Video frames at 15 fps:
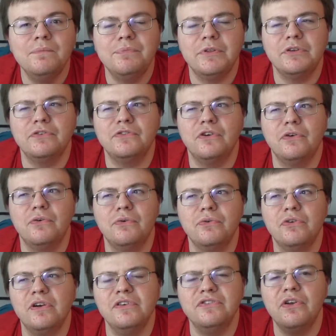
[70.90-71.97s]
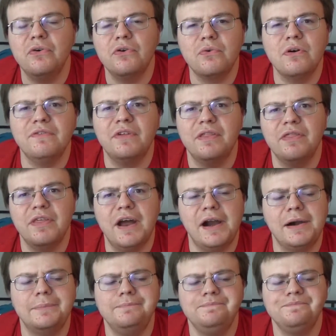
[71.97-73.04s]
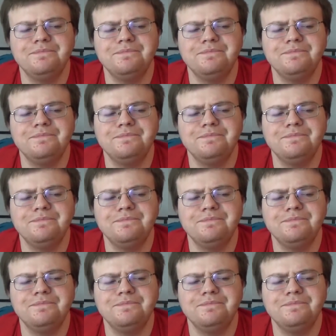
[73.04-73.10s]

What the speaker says: So, there is no equivalent there.